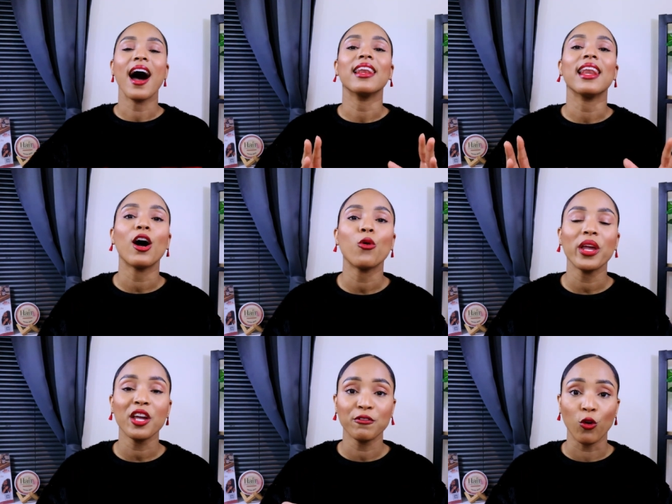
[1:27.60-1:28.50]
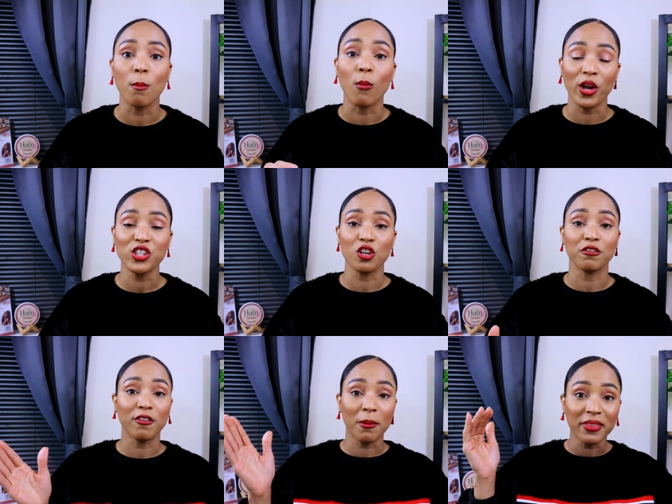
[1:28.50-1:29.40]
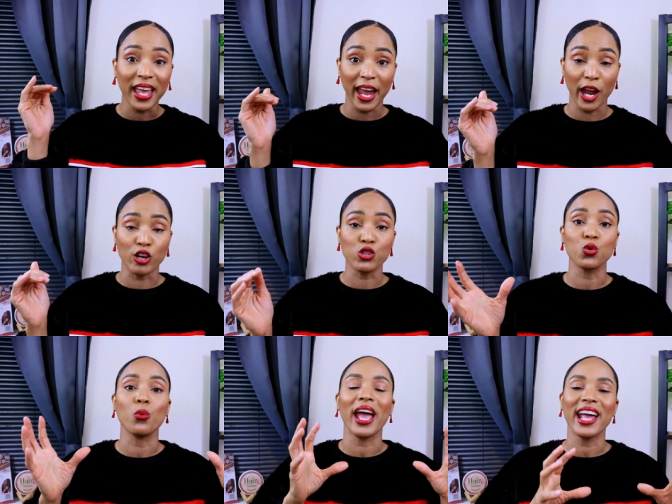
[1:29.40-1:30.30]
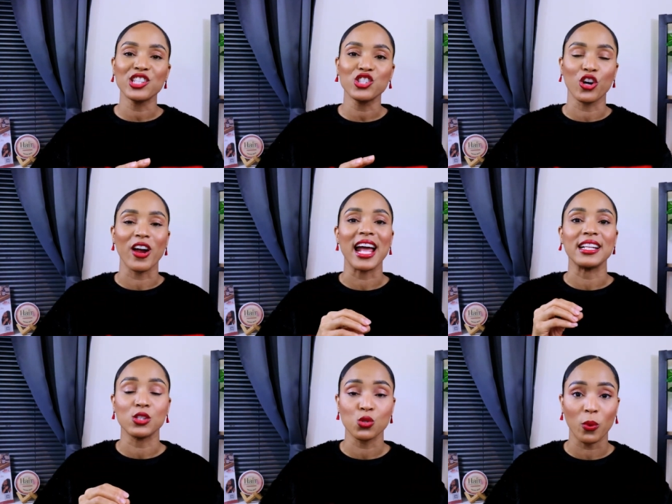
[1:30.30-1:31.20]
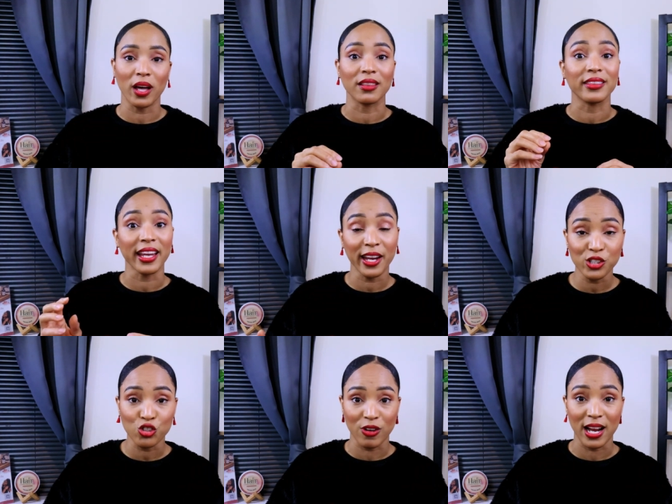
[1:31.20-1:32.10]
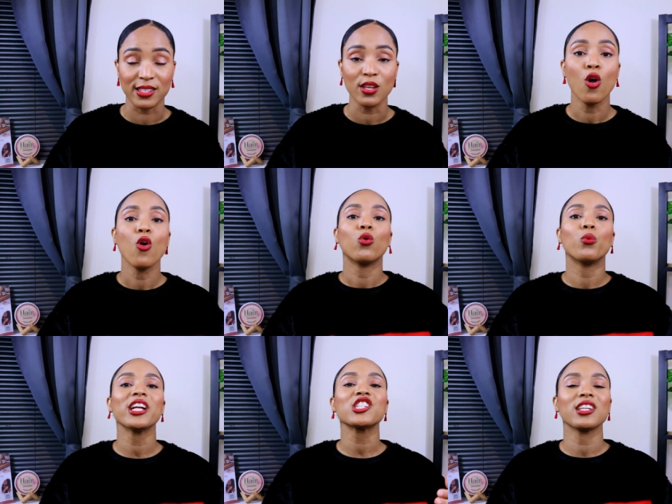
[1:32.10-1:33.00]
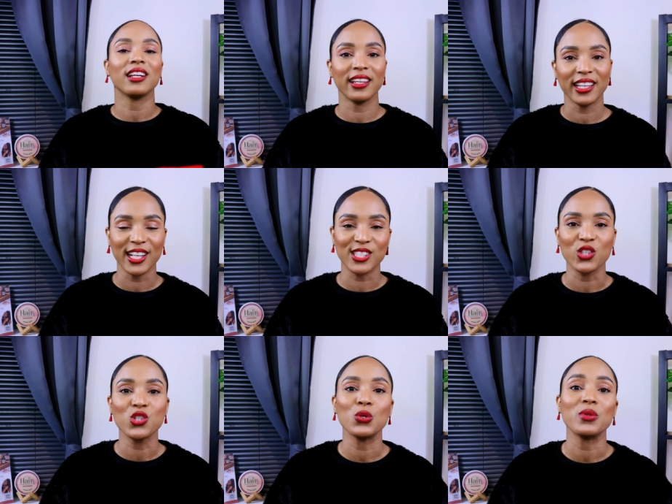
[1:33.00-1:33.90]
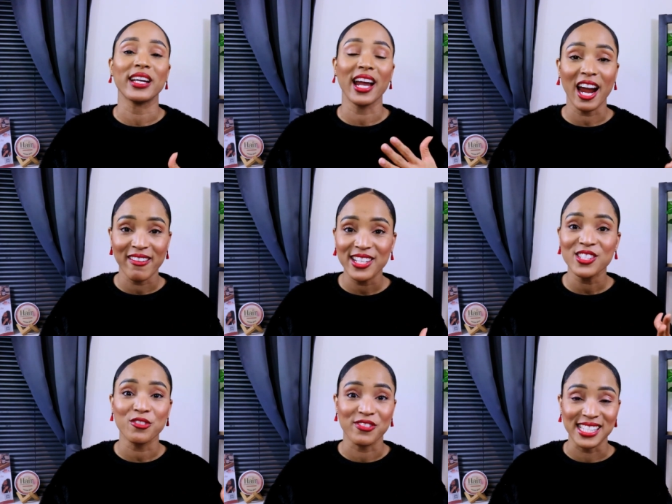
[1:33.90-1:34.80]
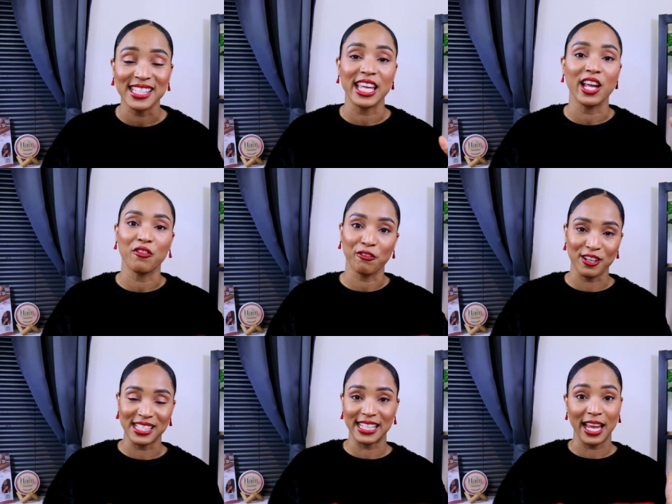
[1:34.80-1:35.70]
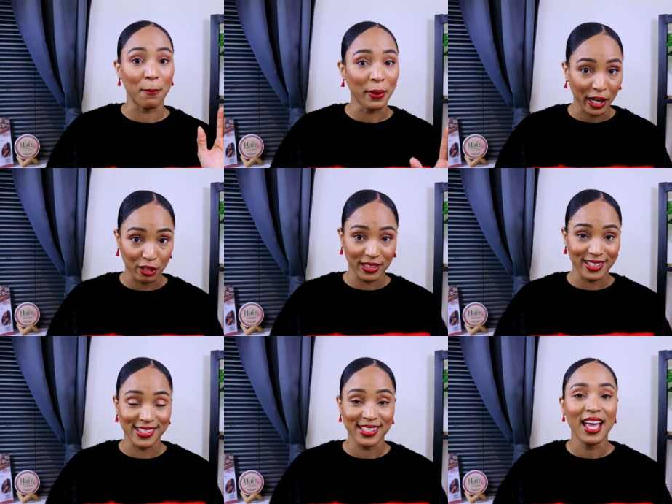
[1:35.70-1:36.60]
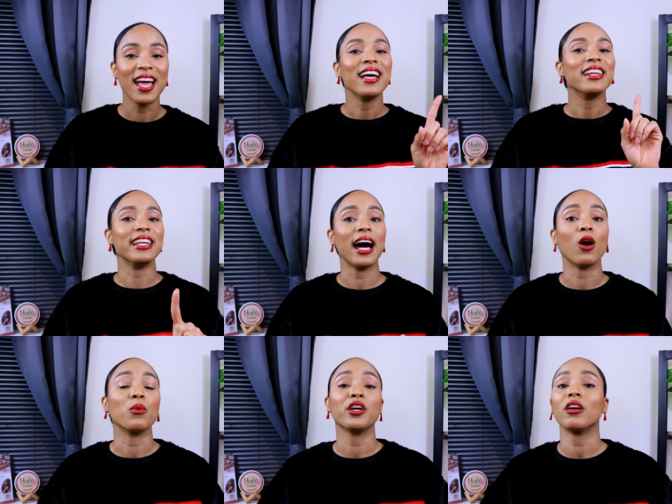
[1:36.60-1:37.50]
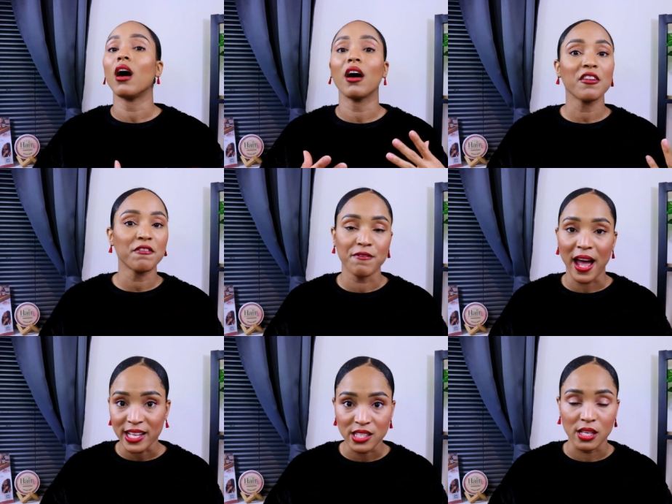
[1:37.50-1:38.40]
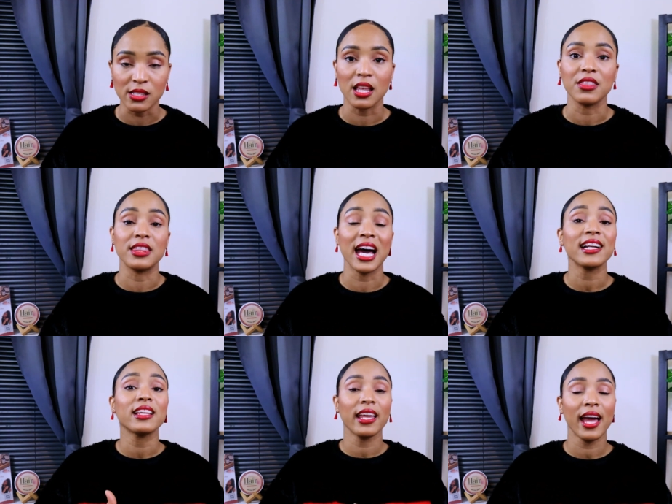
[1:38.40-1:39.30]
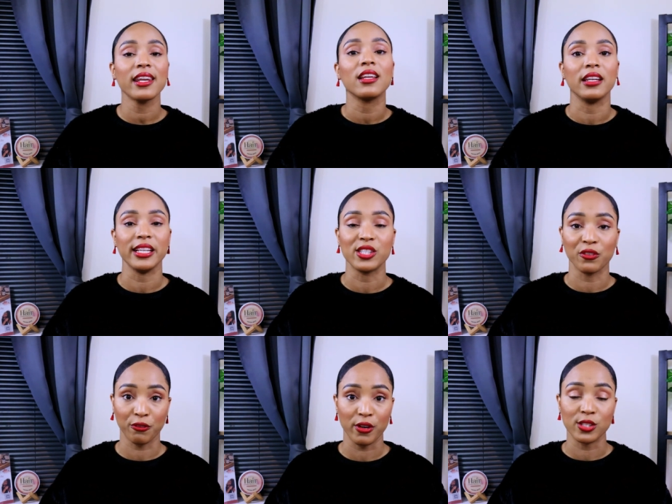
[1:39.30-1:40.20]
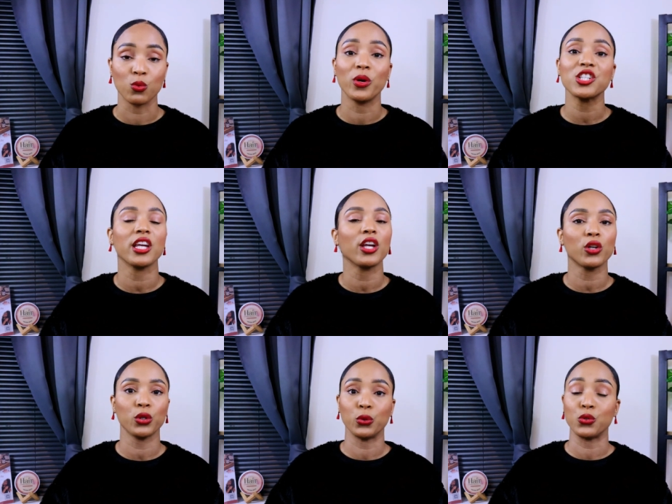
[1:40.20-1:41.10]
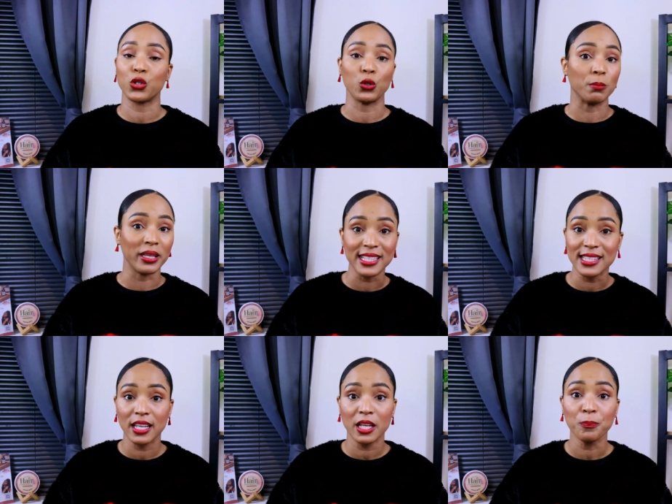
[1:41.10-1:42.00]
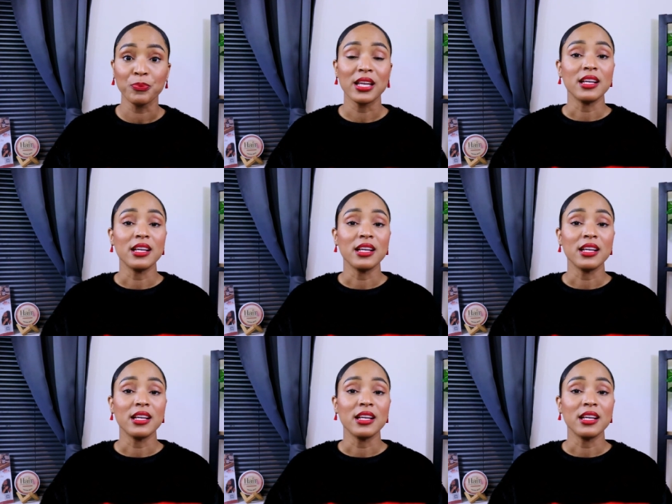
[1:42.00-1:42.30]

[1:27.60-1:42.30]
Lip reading: allowing for moisture from the air to enter and swell the hair strands, which leads to the characteristic frizzy appearance. Now, there are other factors that can lead to frizz, which includes humidity,